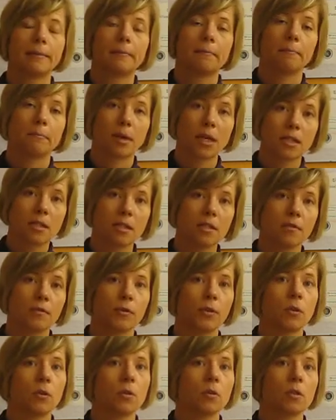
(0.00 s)
processed
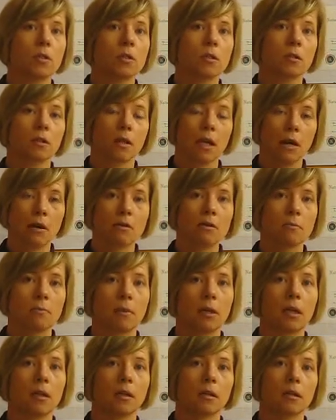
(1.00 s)
foods, cow's
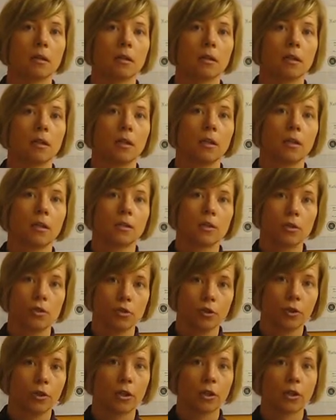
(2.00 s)
milk,
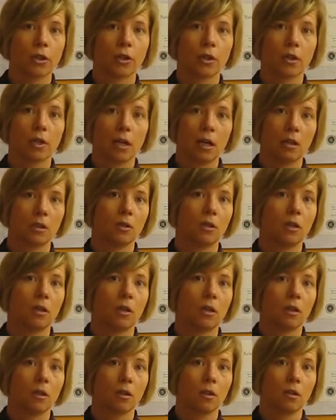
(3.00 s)
sugar,
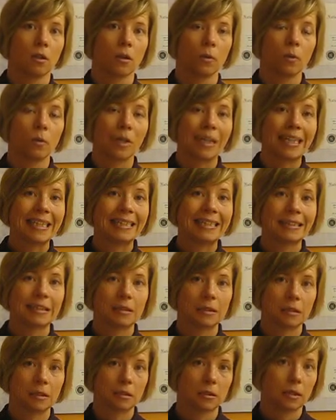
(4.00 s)
alcohol, wheat,
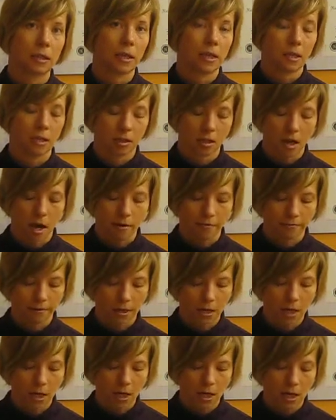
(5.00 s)
and coffee,
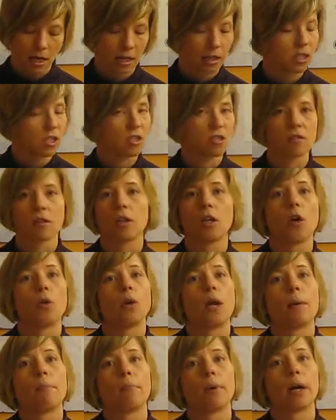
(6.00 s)
and just load
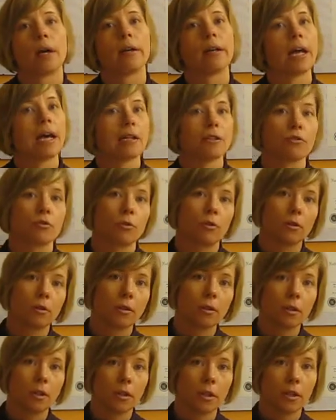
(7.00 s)
up on
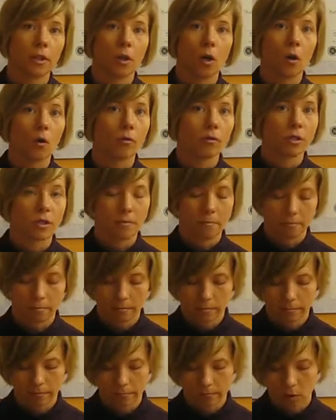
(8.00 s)
natural, wholesome
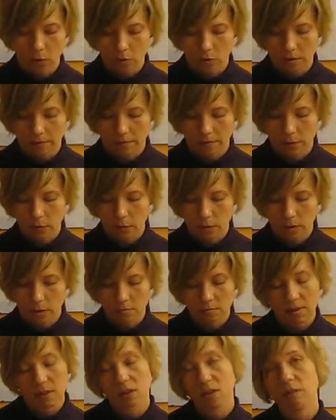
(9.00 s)
foods.
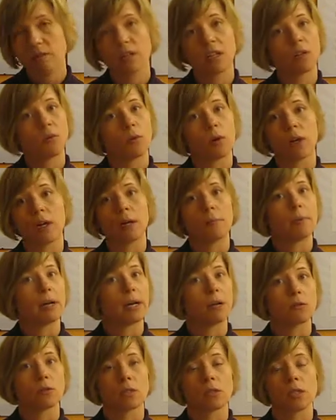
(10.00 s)
And don't really worry
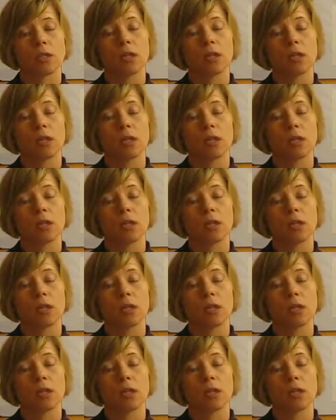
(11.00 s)
about